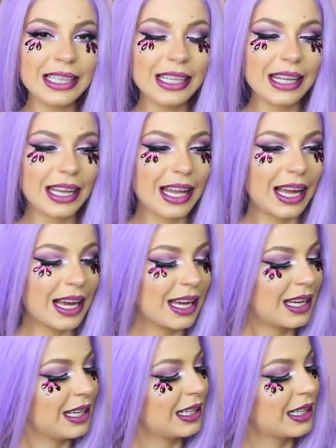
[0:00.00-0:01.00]
of
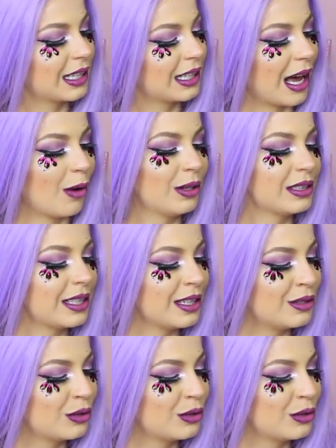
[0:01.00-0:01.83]
like I want to say